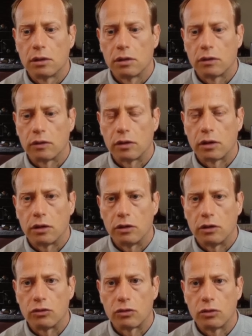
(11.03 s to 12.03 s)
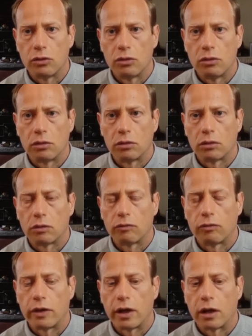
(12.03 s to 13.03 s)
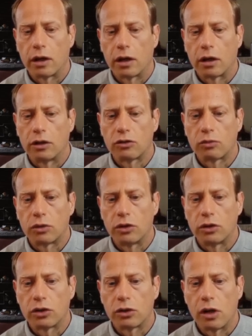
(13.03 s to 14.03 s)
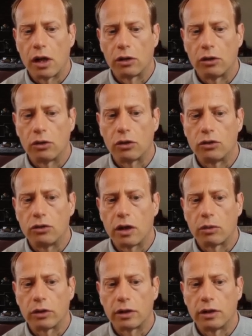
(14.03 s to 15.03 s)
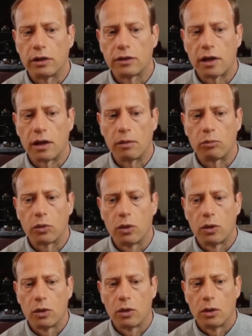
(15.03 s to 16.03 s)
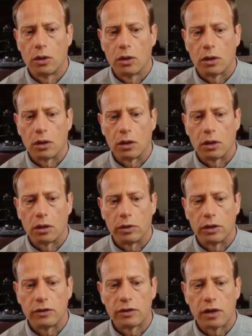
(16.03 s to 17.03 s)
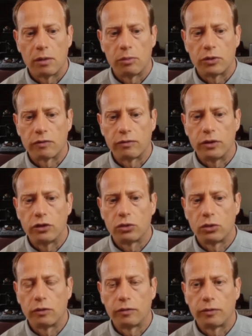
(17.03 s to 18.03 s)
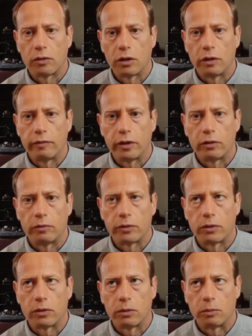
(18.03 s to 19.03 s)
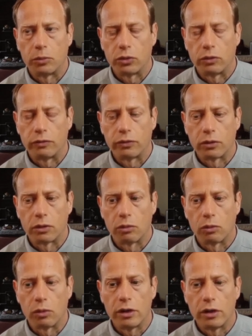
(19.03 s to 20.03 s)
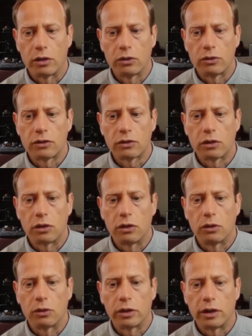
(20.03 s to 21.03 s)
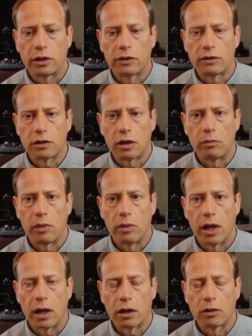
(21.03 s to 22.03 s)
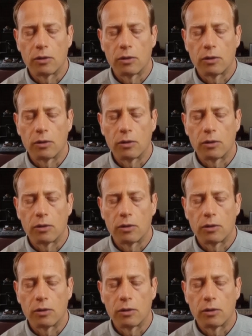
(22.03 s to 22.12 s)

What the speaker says: that I drew for that. And I just wanted to show you how you could do that with Inkscape. Inkscape is a free tool available for Windows, GNU Linux, and Mac.